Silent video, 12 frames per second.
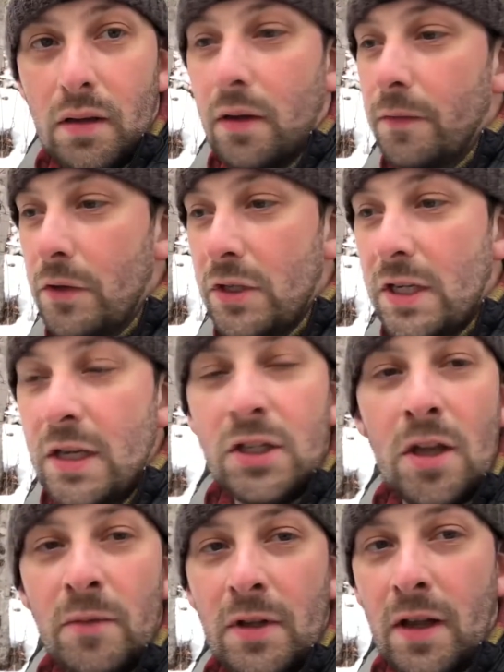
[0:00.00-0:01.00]
If you see
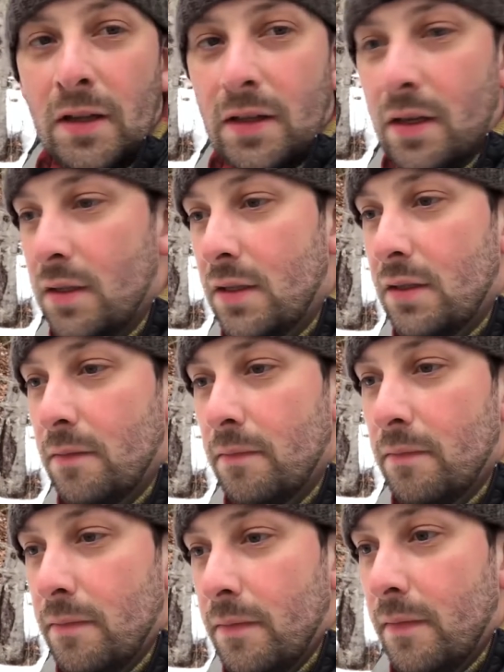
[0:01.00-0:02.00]
something like this,
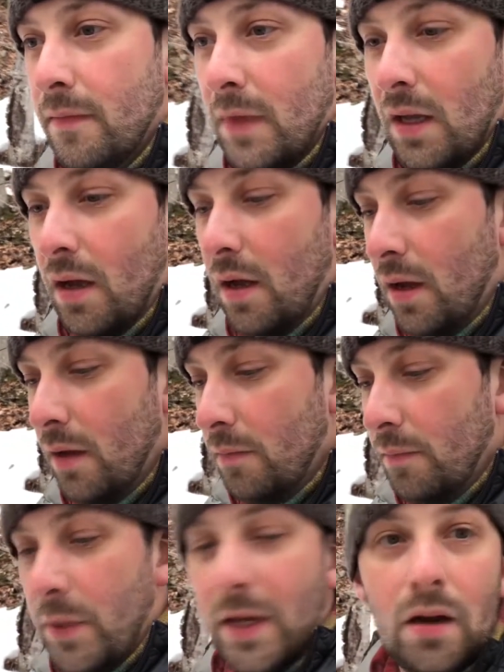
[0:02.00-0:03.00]

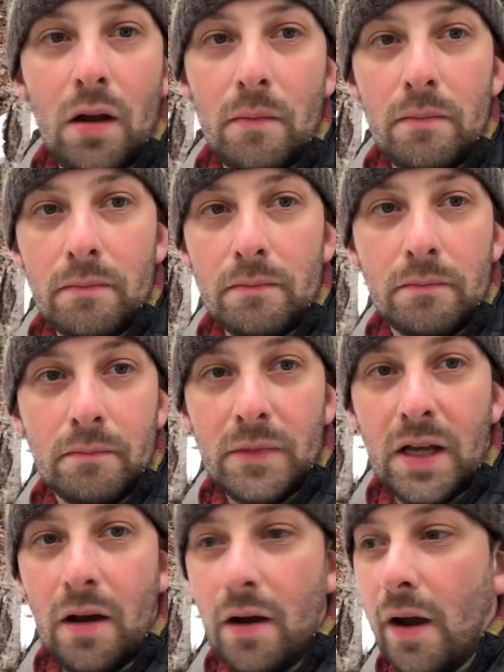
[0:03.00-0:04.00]
pick it up,
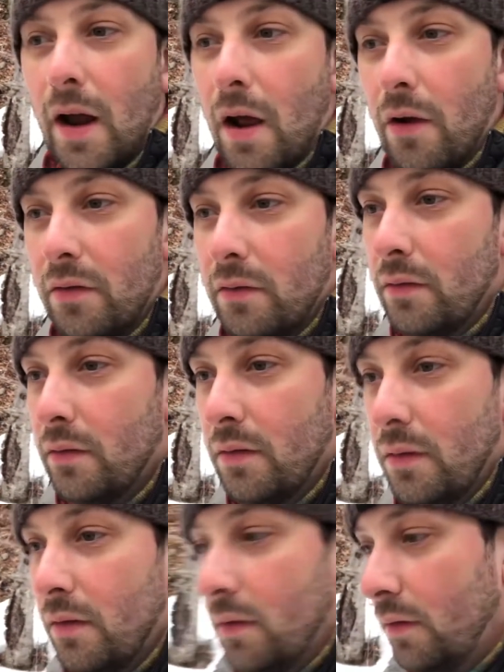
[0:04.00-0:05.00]
carry it out.
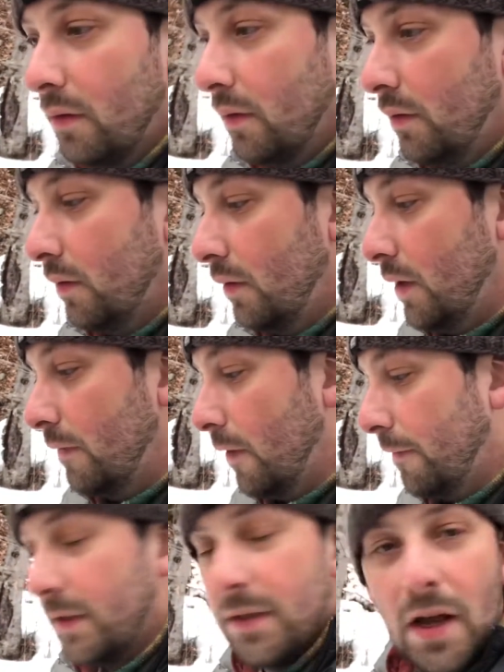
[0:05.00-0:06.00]
Even
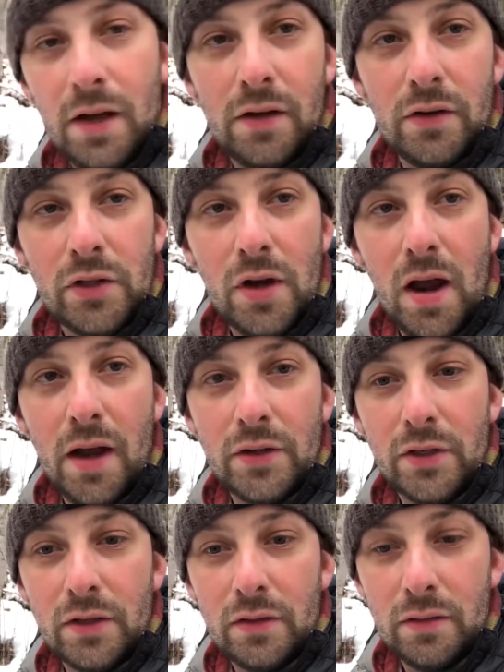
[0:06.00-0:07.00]
if it's not your
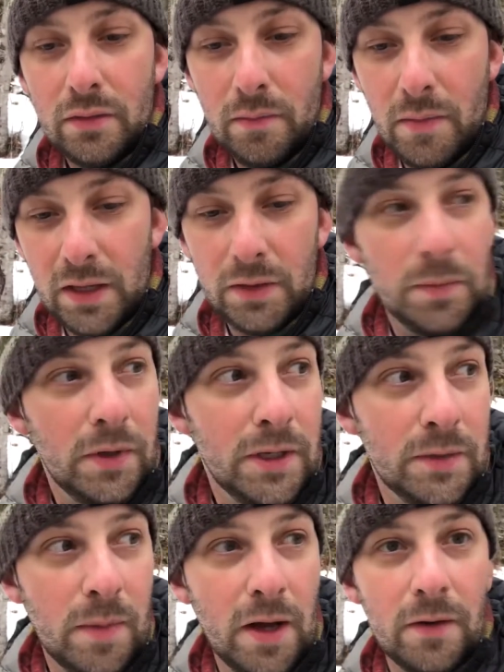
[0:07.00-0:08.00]
trash, make the
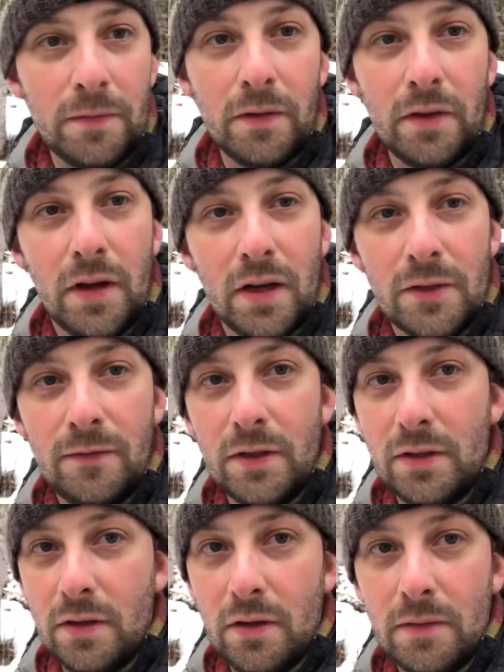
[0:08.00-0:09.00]
place better for the next
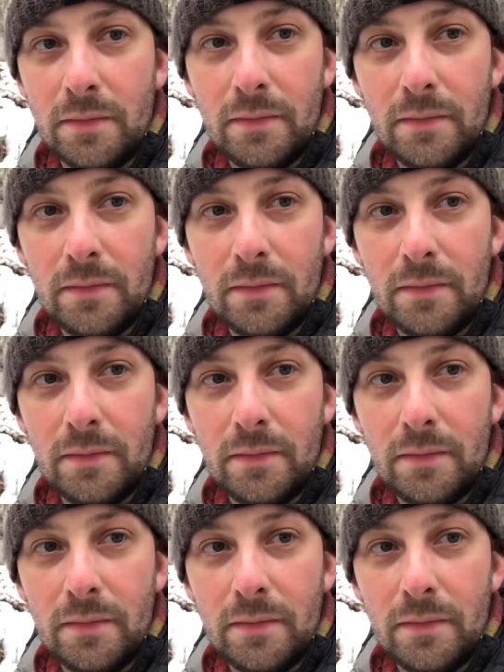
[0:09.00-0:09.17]
visitor.